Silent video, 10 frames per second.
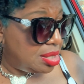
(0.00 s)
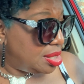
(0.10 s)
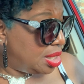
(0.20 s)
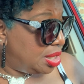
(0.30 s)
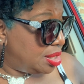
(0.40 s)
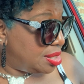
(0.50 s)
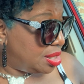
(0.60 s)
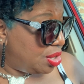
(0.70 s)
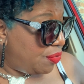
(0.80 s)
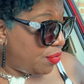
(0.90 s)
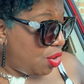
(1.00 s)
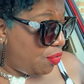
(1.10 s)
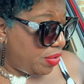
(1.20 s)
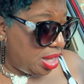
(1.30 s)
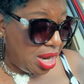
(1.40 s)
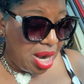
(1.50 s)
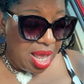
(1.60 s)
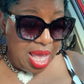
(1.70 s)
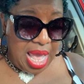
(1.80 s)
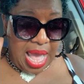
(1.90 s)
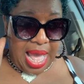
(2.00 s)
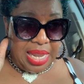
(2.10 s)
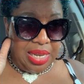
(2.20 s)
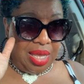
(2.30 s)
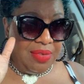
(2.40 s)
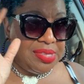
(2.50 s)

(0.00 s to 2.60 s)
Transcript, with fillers: see a little silver over here. I love